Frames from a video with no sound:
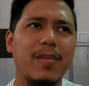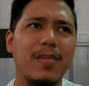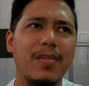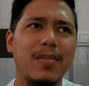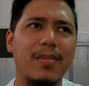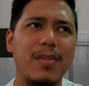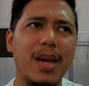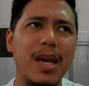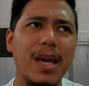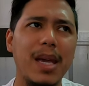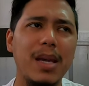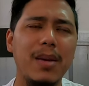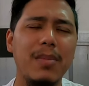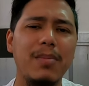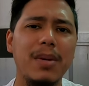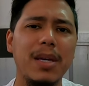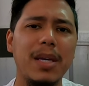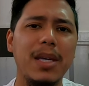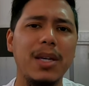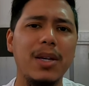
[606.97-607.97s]

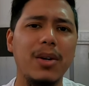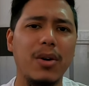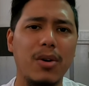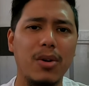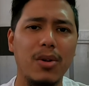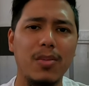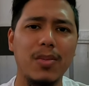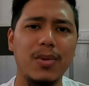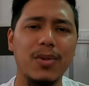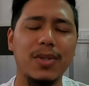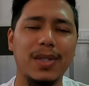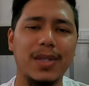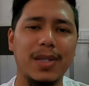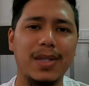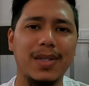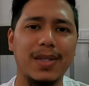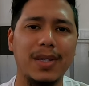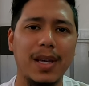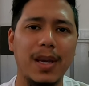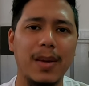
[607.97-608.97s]
maybe almost the
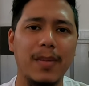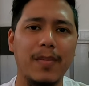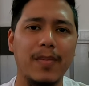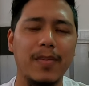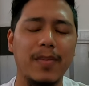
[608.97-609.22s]
same.